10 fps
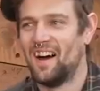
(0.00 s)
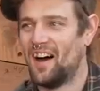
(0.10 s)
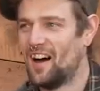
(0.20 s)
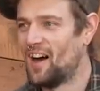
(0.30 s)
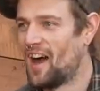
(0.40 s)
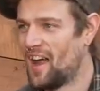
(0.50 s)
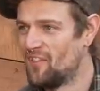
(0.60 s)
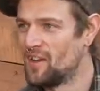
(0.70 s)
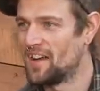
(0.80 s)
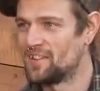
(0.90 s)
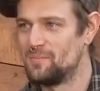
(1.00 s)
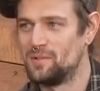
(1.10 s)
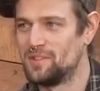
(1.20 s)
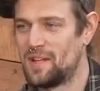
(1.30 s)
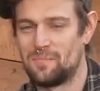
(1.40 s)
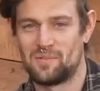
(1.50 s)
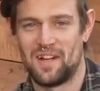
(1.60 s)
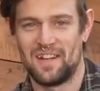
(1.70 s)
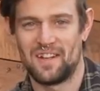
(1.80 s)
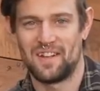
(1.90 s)
I haven't actually pulled that
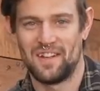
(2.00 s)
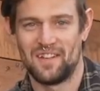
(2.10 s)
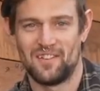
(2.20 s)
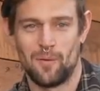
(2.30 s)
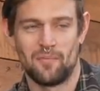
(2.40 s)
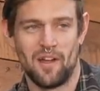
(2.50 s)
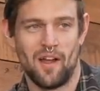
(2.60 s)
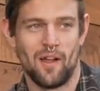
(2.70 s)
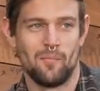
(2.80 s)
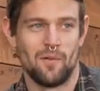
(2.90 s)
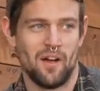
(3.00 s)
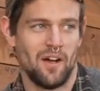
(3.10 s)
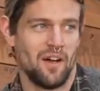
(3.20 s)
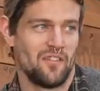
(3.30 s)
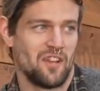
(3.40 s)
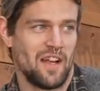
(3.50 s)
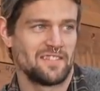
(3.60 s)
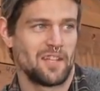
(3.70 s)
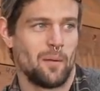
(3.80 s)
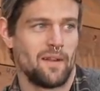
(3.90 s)
prank in some time. The last
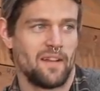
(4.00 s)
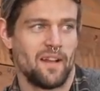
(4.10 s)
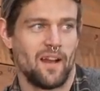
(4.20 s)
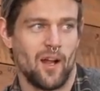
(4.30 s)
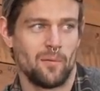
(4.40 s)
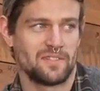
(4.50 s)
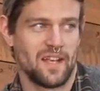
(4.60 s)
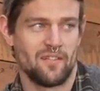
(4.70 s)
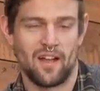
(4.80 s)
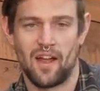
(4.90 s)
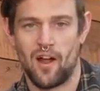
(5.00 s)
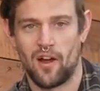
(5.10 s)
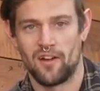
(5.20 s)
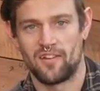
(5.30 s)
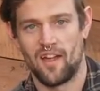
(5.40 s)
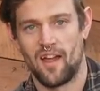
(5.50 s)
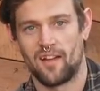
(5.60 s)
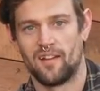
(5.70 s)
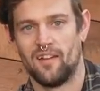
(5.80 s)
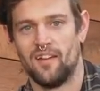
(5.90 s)
time I did it, I almost gave a guy a heart attack.